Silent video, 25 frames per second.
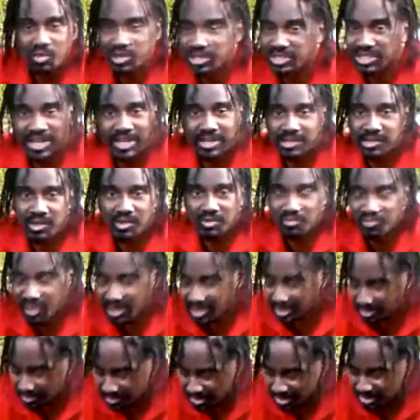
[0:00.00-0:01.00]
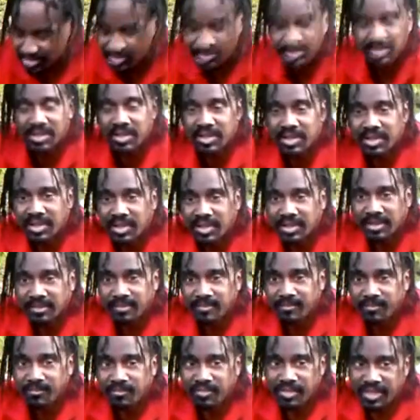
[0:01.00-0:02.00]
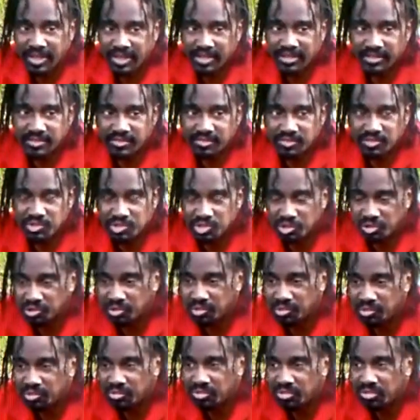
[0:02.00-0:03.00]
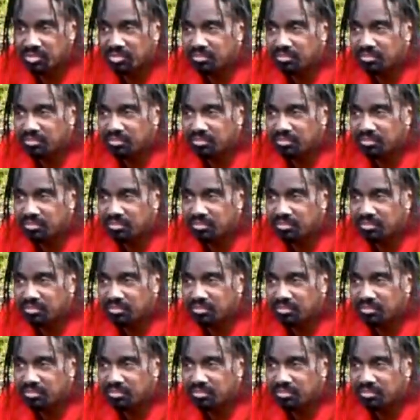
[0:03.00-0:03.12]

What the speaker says: which I don't recommend, than to